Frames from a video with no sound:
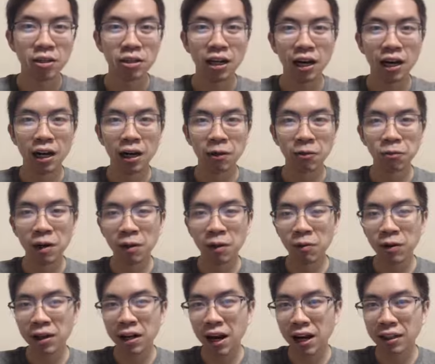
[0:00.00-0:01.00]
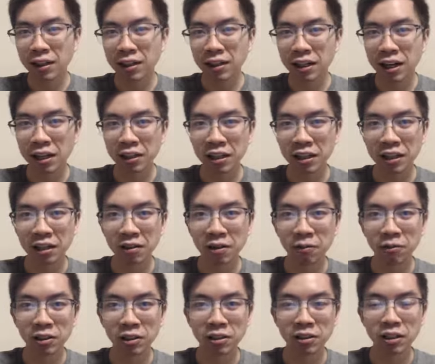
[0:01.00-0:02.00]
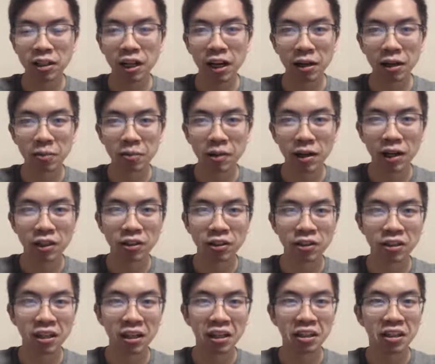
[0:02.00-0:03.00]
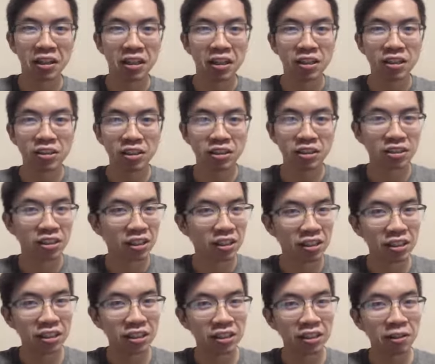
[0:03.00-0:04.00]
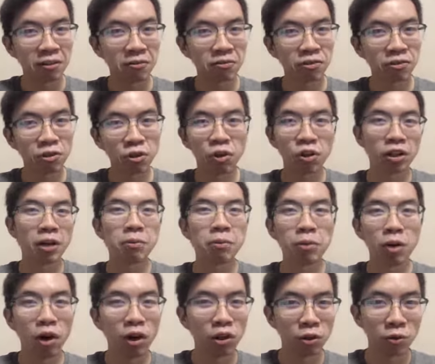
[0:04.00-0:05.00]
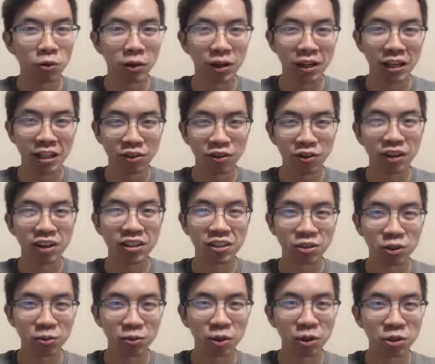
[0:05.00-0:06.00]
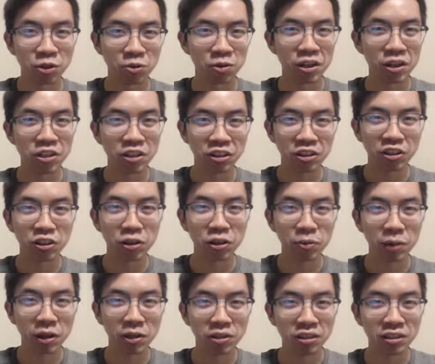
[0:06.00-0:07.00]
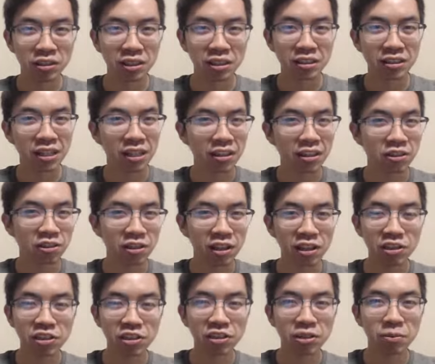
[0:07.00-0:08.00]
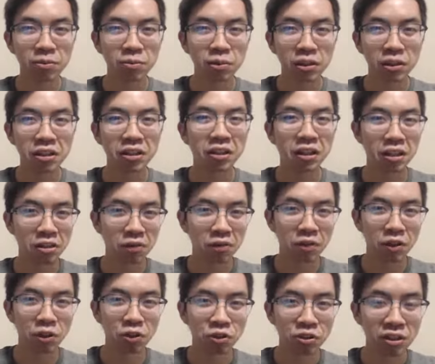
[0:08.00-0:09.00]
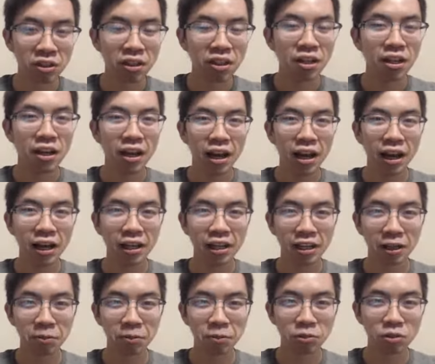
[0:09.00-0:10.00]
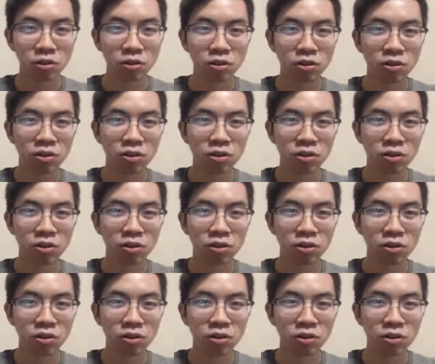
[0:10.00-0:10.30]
One highlight I think of this climb, other than just the idea of going up all the way as far as the roads reach on Cougar Mountain, is that there's actually some pretty nice views heading up.